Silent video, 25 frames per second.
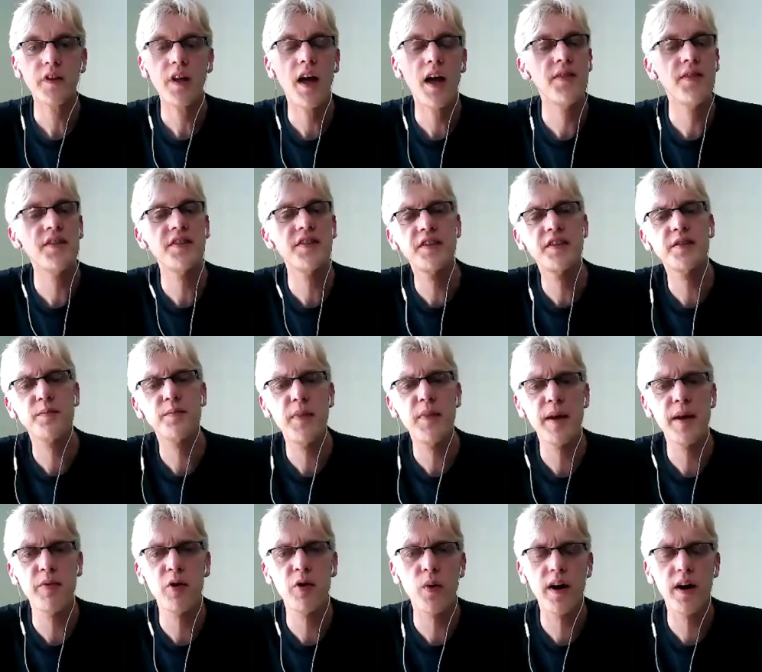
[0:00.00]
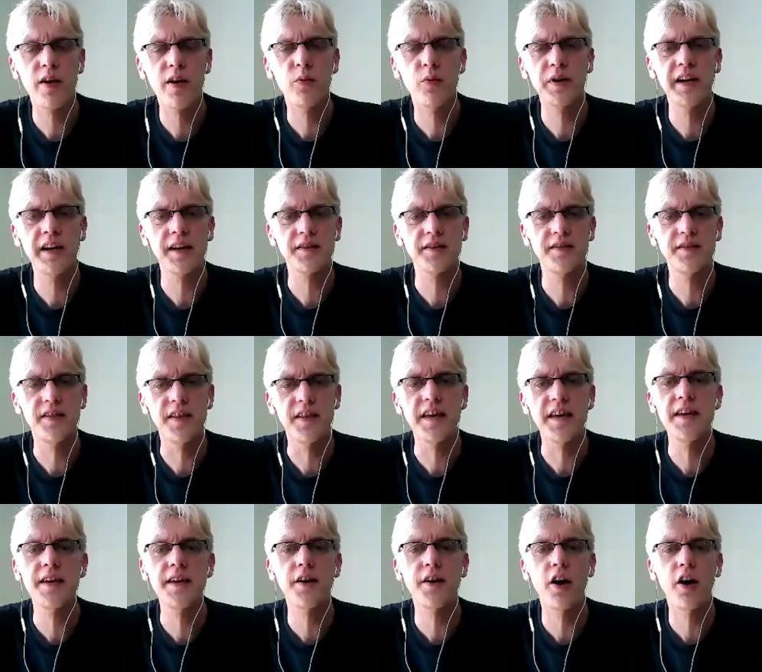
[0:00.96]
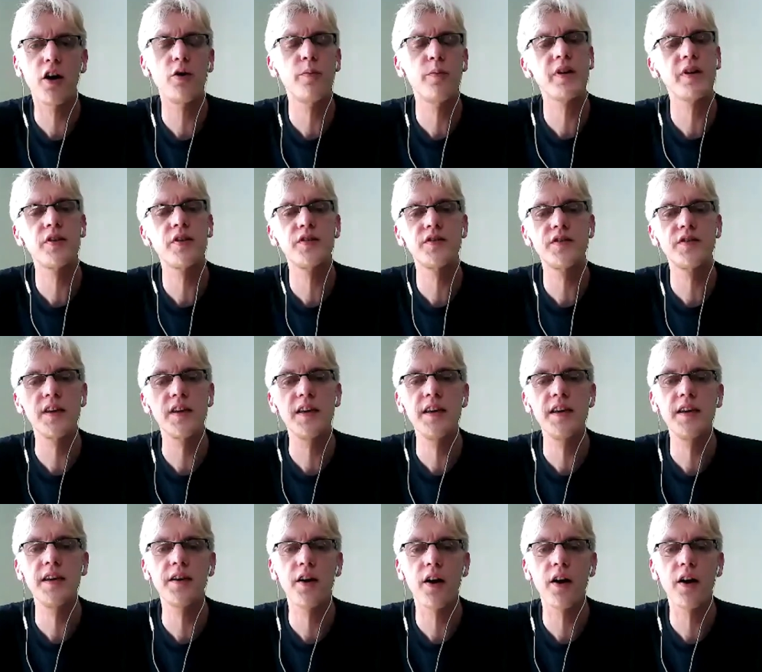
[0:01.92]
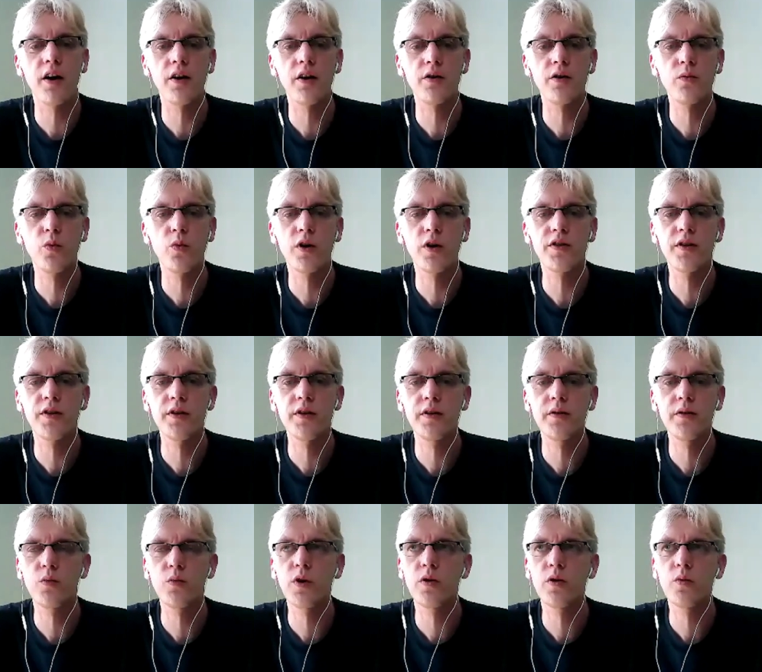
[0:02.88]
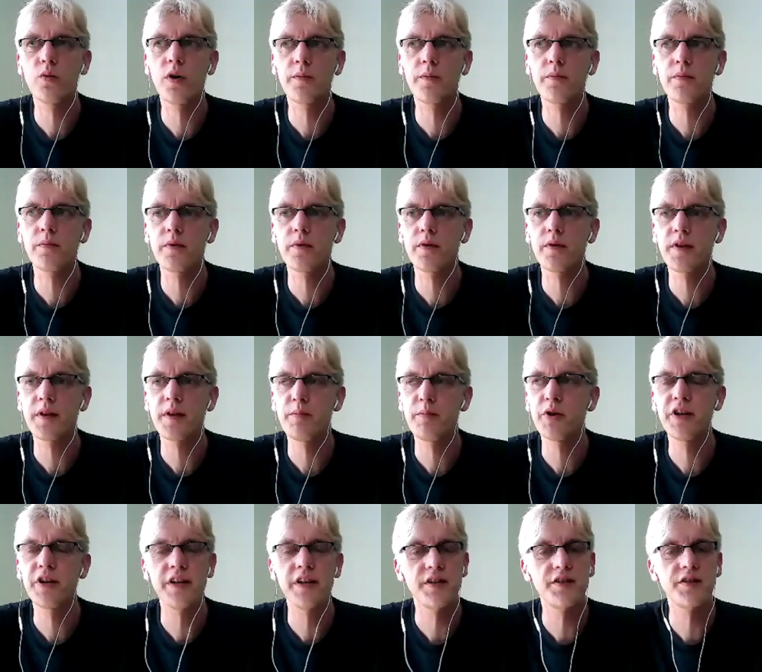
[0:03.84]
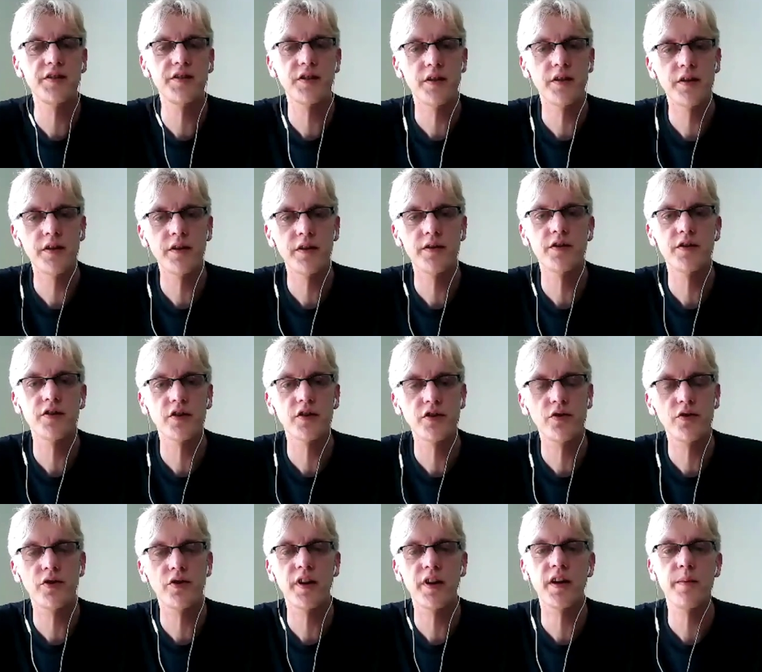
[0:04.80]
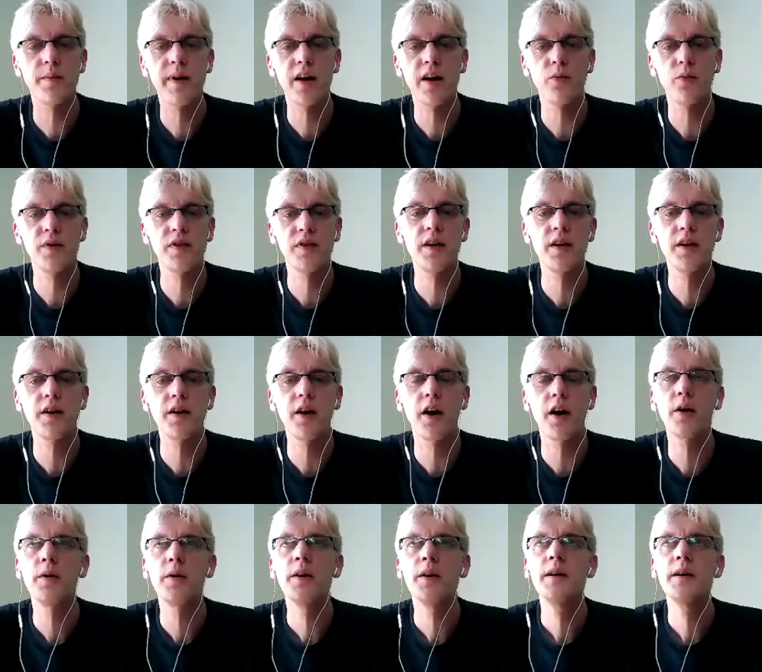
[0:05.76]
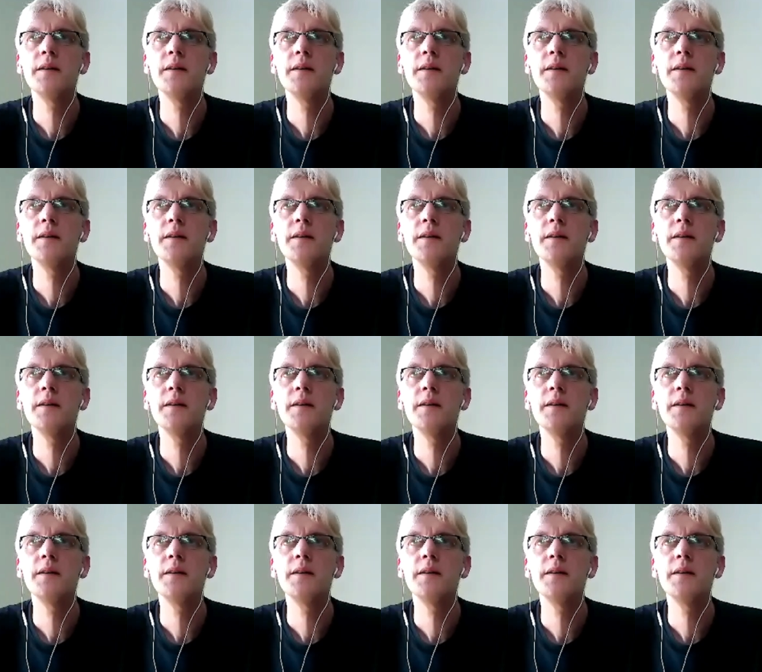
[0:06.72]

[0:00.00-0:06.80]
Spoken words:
And this is maybe where it would link to the ego, because the ego, what the Buddhists and others are talking about with ego,